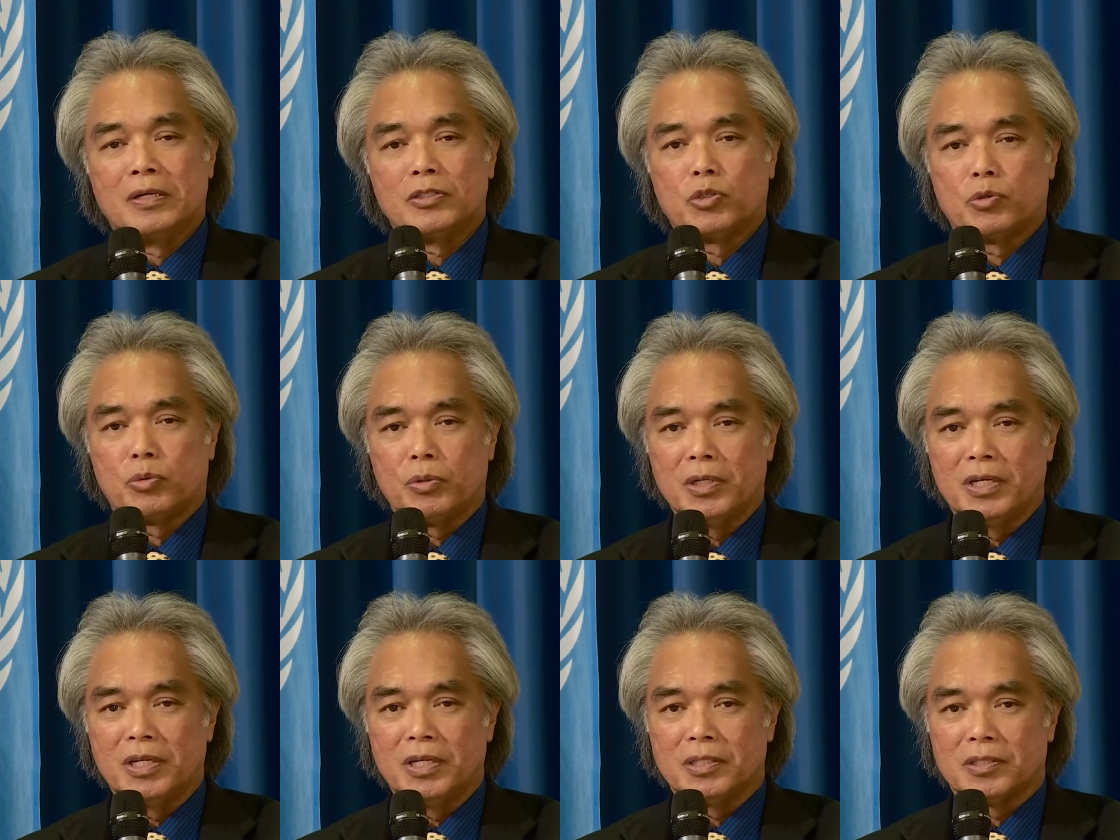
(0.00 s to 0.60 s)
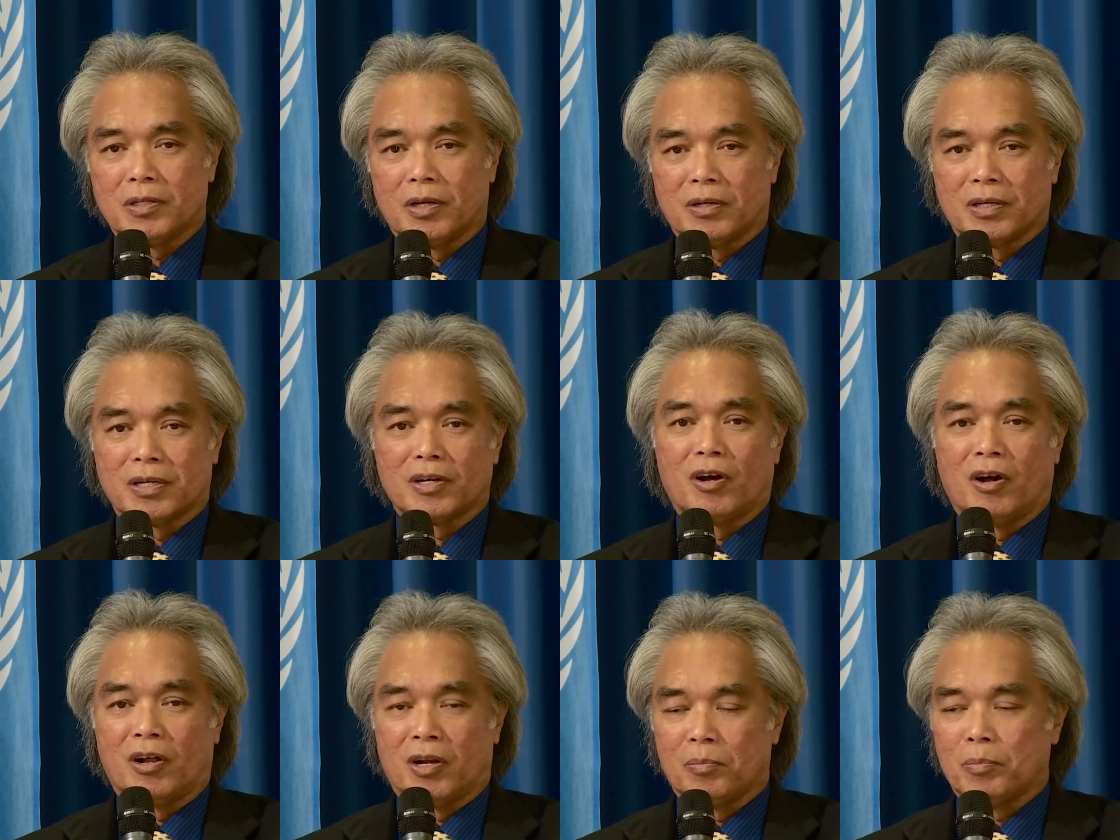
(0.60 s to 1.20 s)
treaties
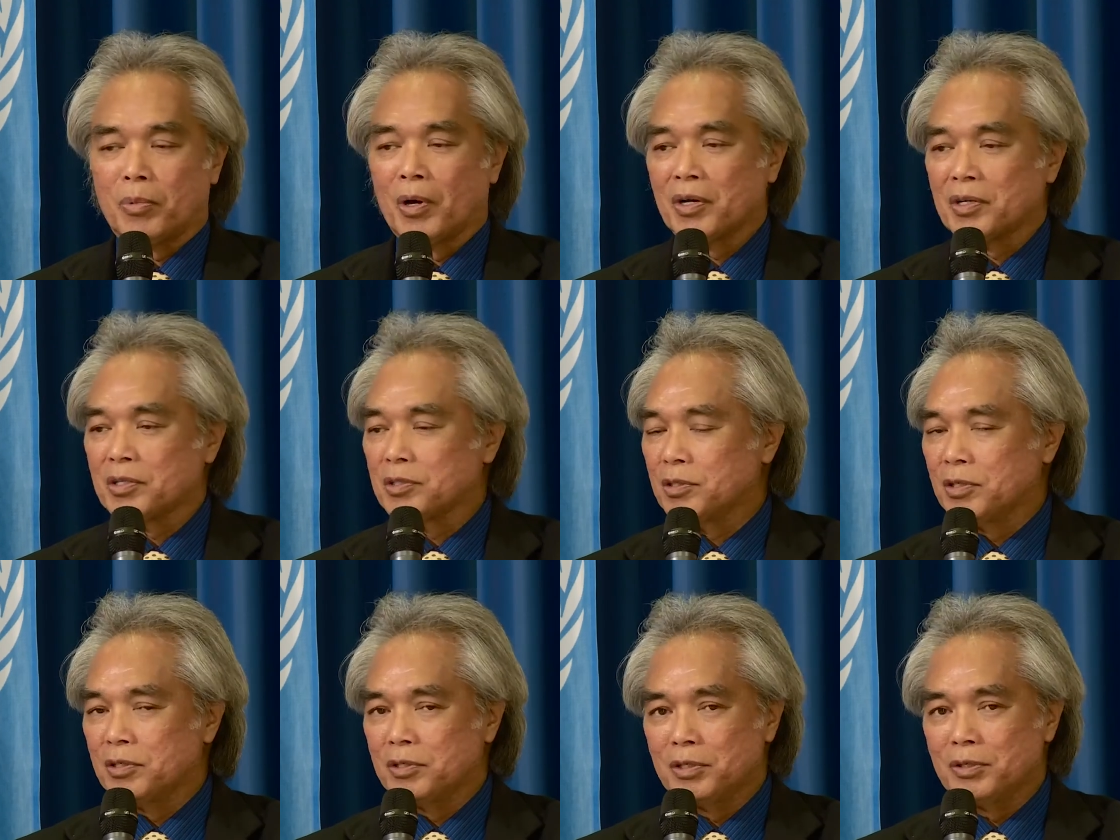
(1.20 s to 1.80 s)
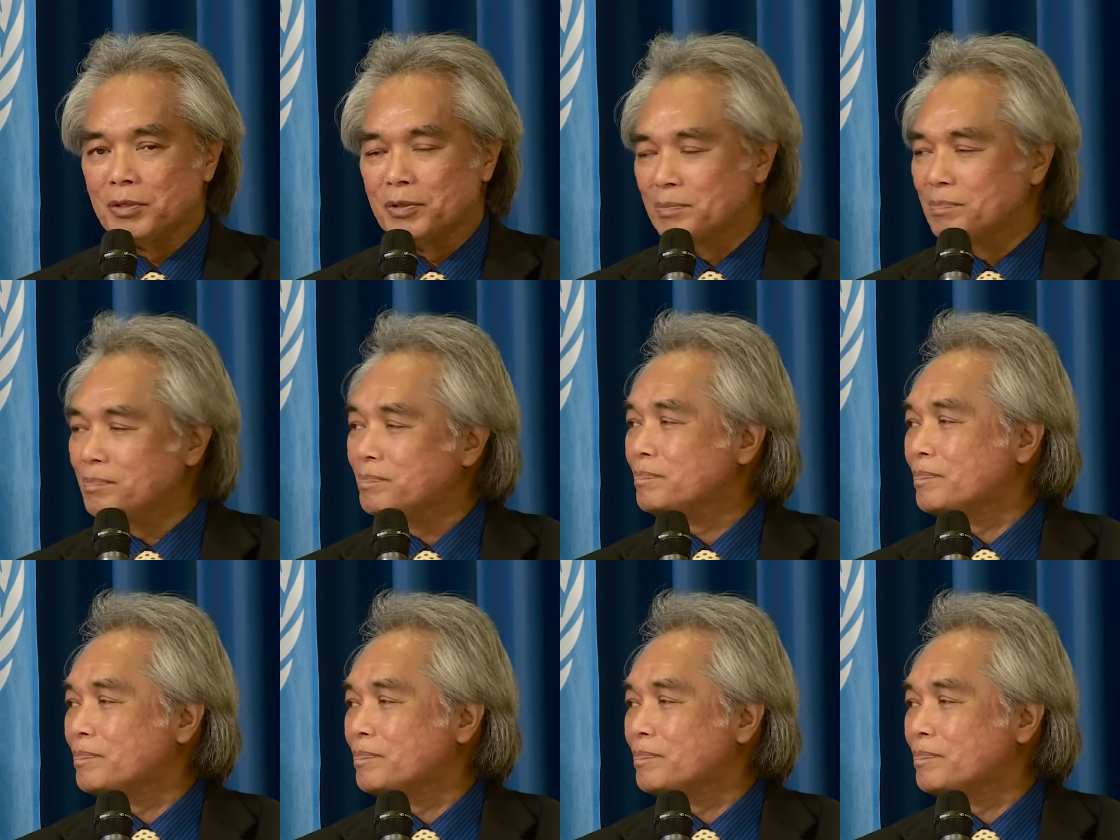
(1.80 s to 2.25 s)
call upon us to do.